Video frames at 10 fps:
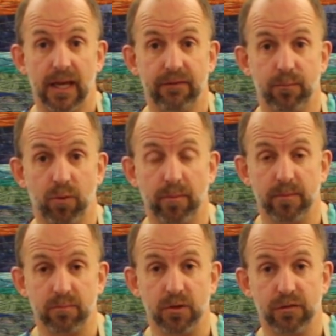If the
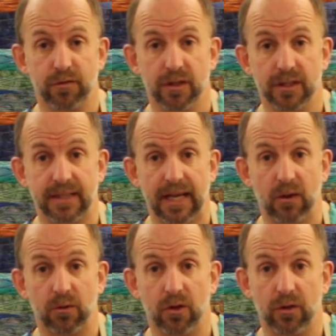problem's much further
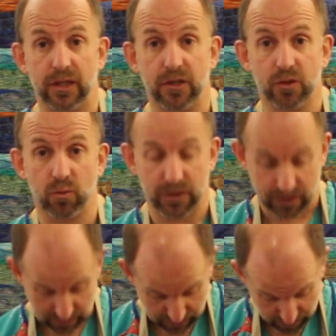down, or you just want to